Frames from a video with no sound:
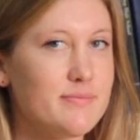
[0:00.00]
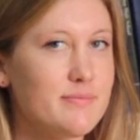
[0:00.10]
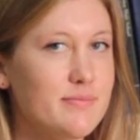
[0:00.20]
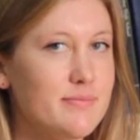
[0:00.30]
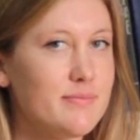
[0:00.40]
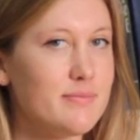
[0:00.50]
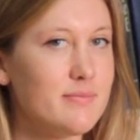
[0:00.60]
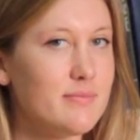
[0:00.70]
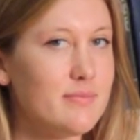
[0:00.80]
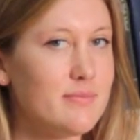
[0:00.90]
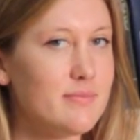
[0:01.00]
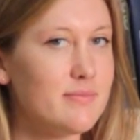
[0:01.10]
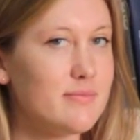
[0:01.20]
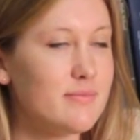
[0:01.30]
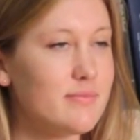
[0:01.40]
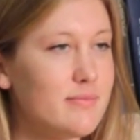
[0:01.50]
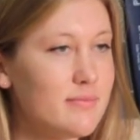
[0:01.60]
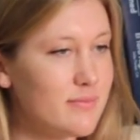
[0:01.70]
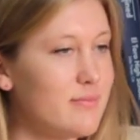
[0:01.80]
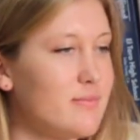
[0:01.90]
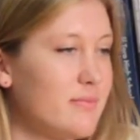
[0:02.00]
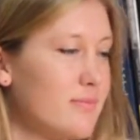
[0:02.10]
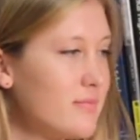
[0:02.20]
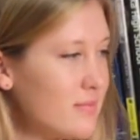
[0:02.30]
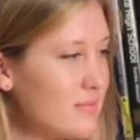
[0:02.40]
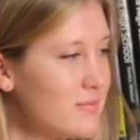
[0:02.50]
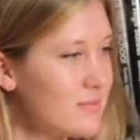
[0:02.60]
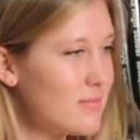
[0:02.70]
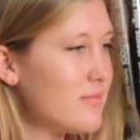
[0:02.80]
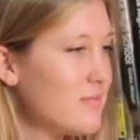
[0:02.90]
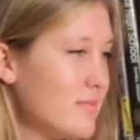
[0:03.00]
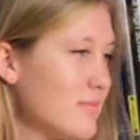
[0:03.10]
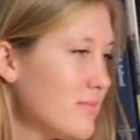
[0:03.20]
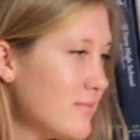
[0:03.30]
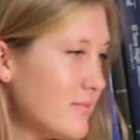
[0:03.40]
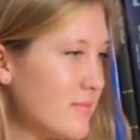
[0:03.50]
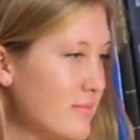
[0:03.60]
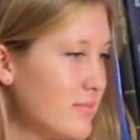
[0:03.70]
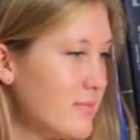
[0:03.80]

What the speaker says: (not speaking)